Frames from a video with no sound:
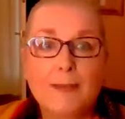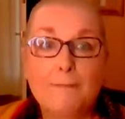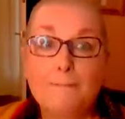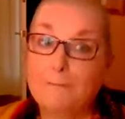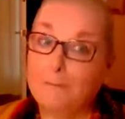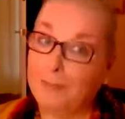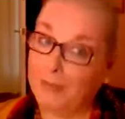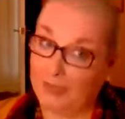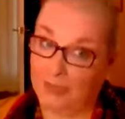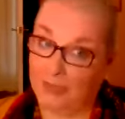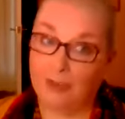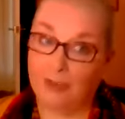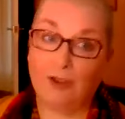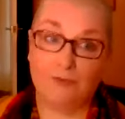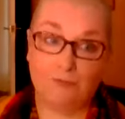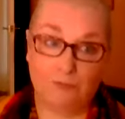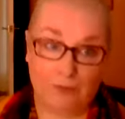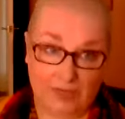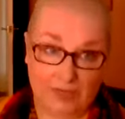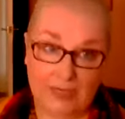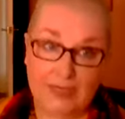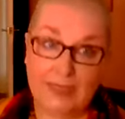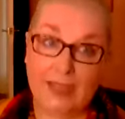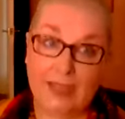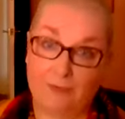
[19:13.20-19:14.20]
but I
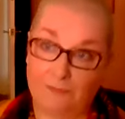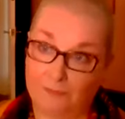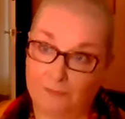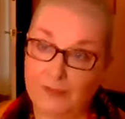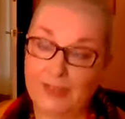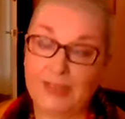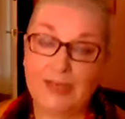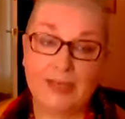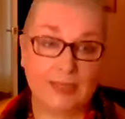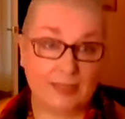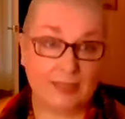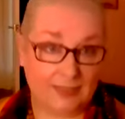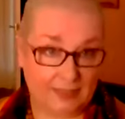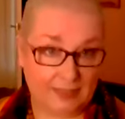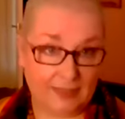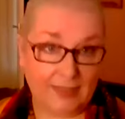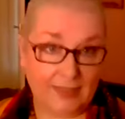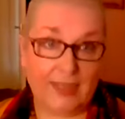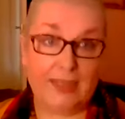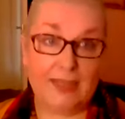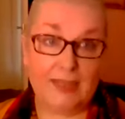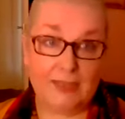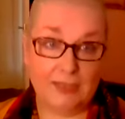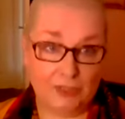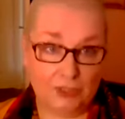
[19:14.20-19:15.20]
really am feeling
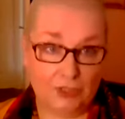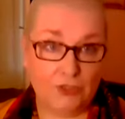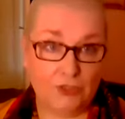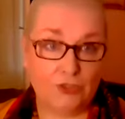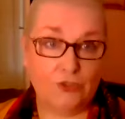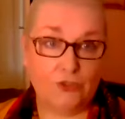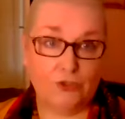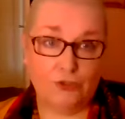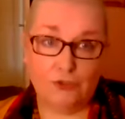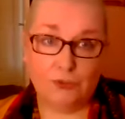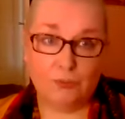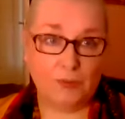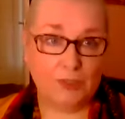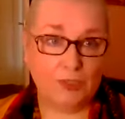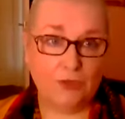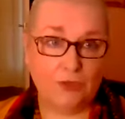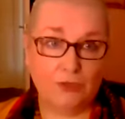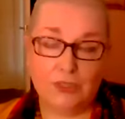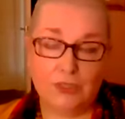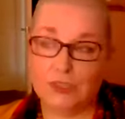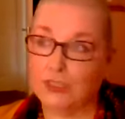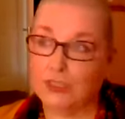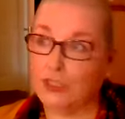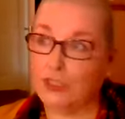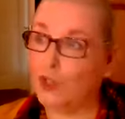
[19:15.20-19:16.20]
that is the truth,
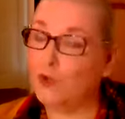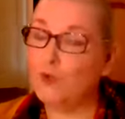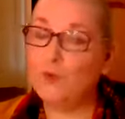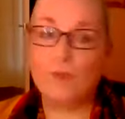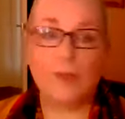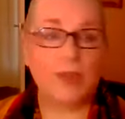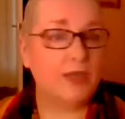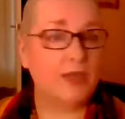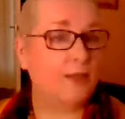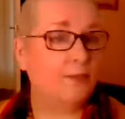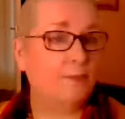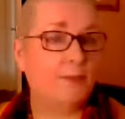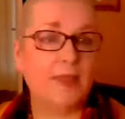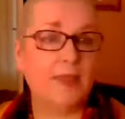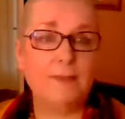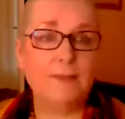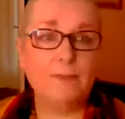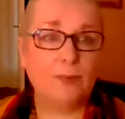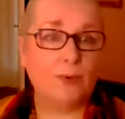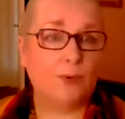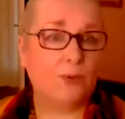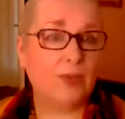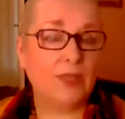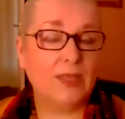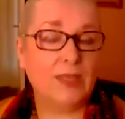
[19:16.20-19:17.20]
because so many
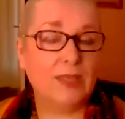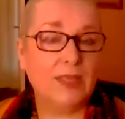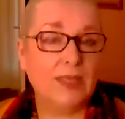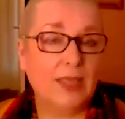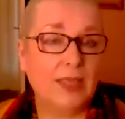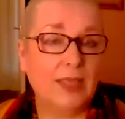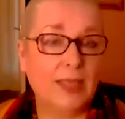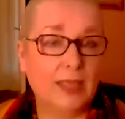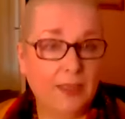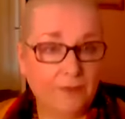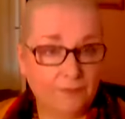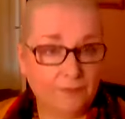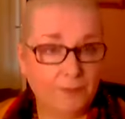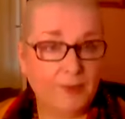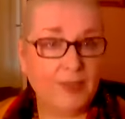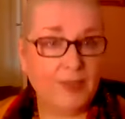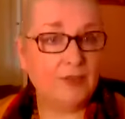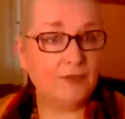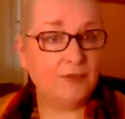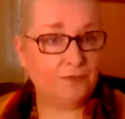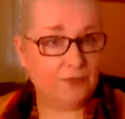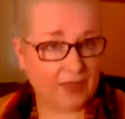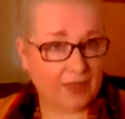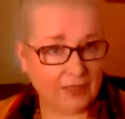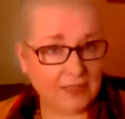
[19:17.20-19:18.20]
people have been
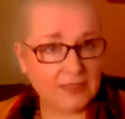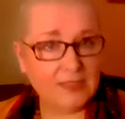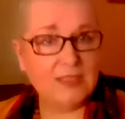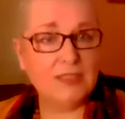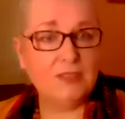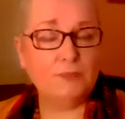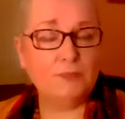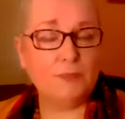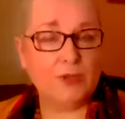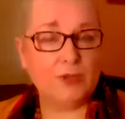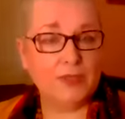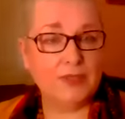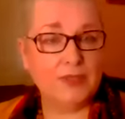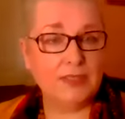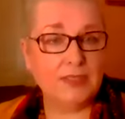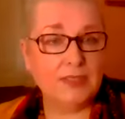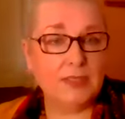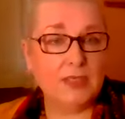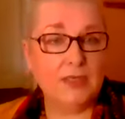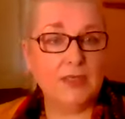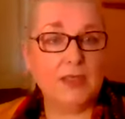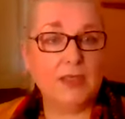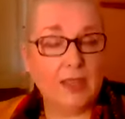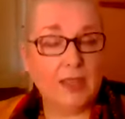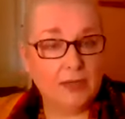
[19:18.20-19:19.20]
affected by this
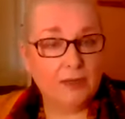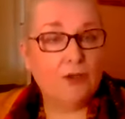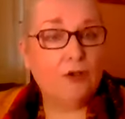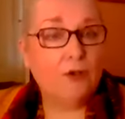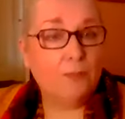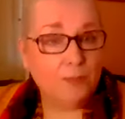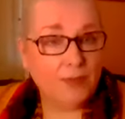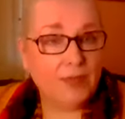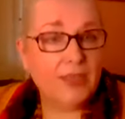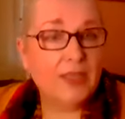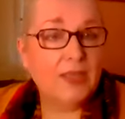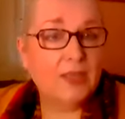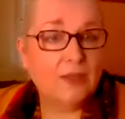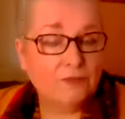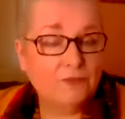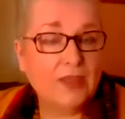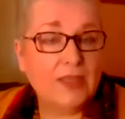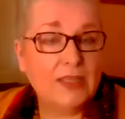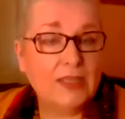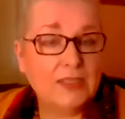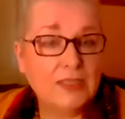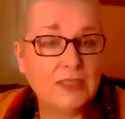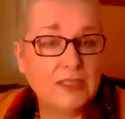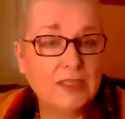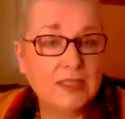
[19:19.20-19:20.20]
and are being
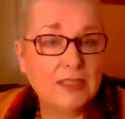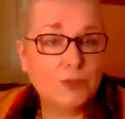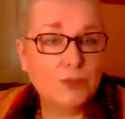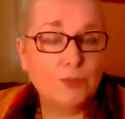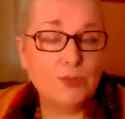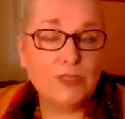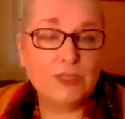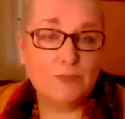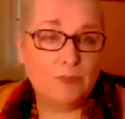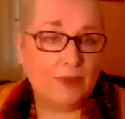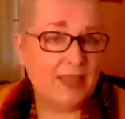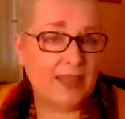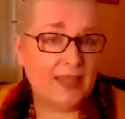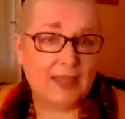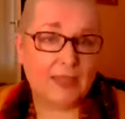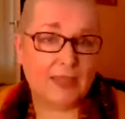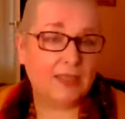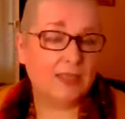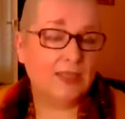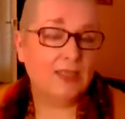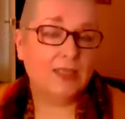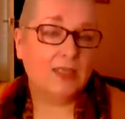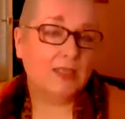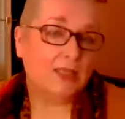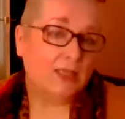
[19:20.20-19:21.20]
affected as we speak.
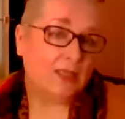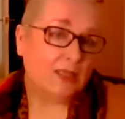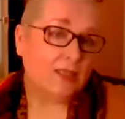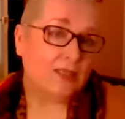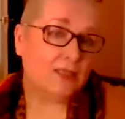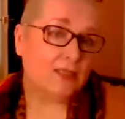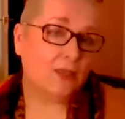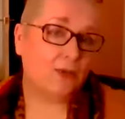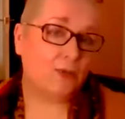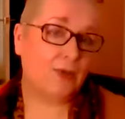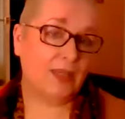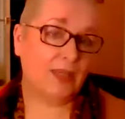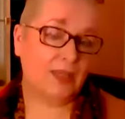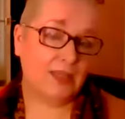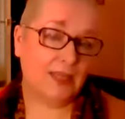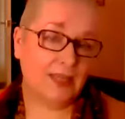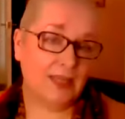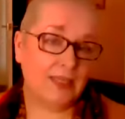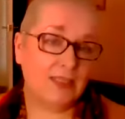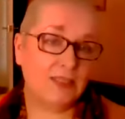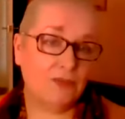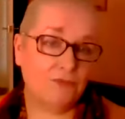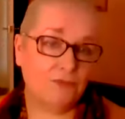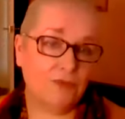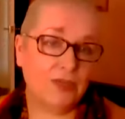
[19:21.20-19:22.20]
So it
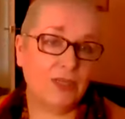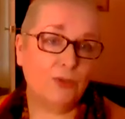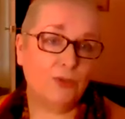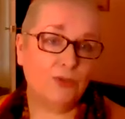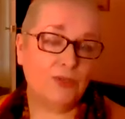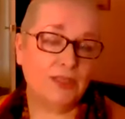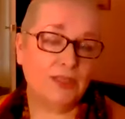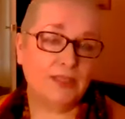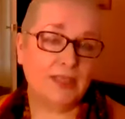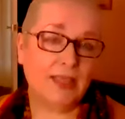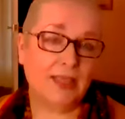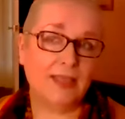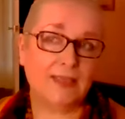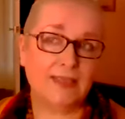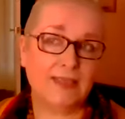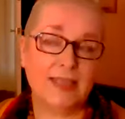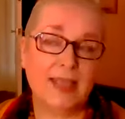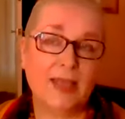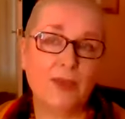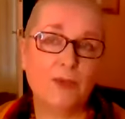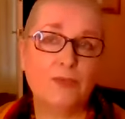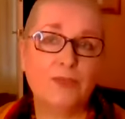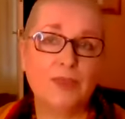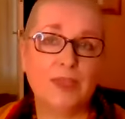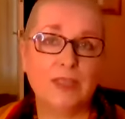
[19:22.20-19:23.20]
is a real thing that's
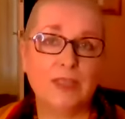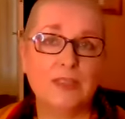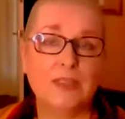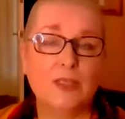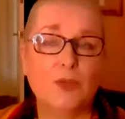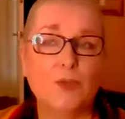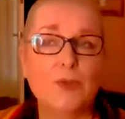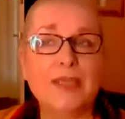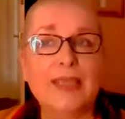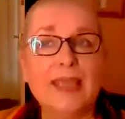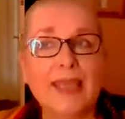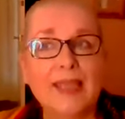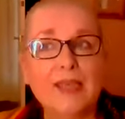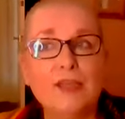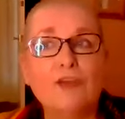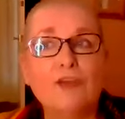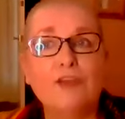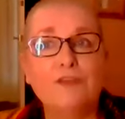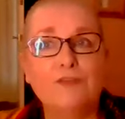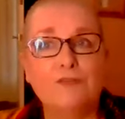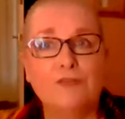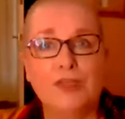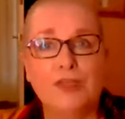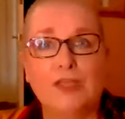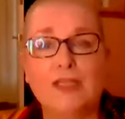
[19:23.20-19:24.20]
out there. So again, I
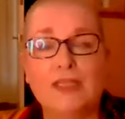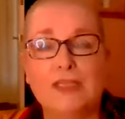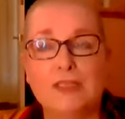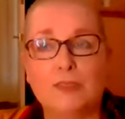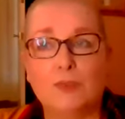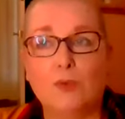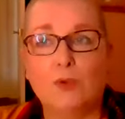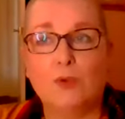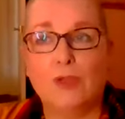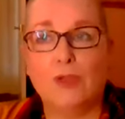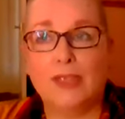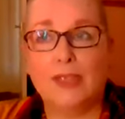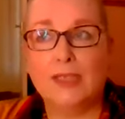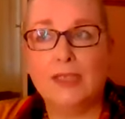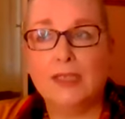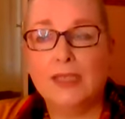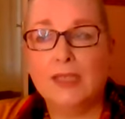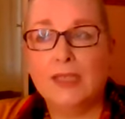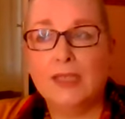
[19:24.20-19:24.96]
feel it's quite